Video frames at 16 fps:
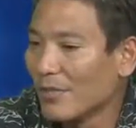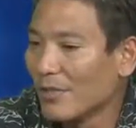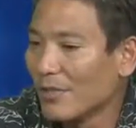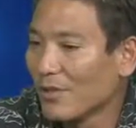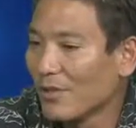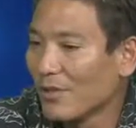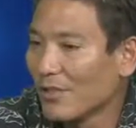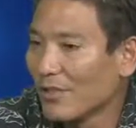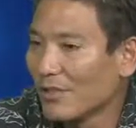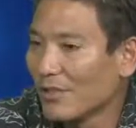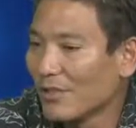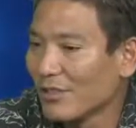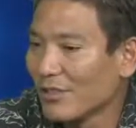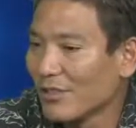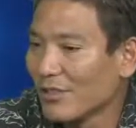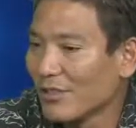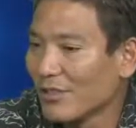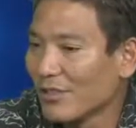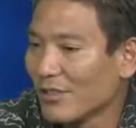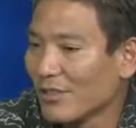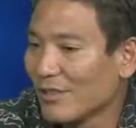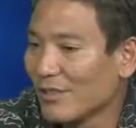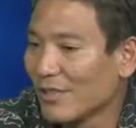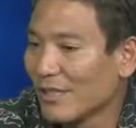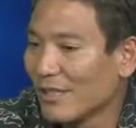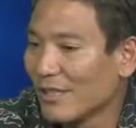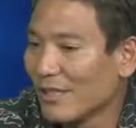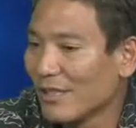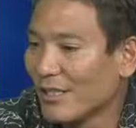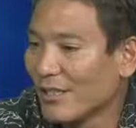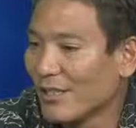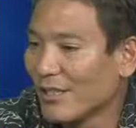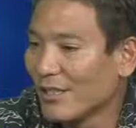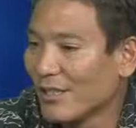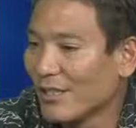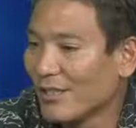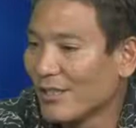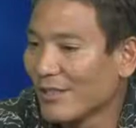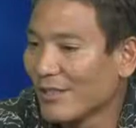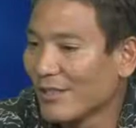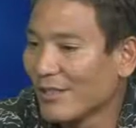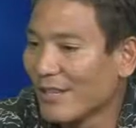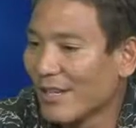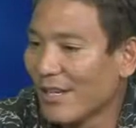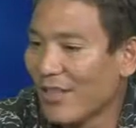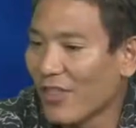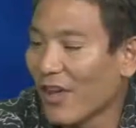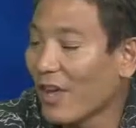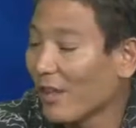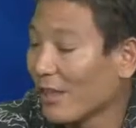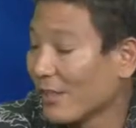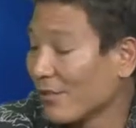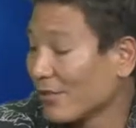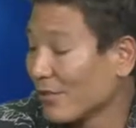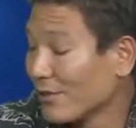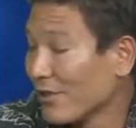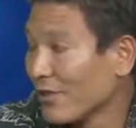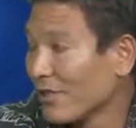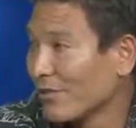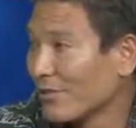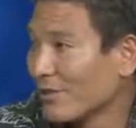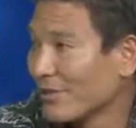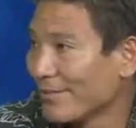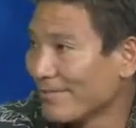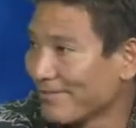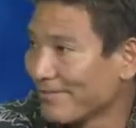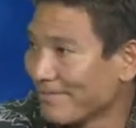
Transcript: utilize these kind of thought leaders in energy.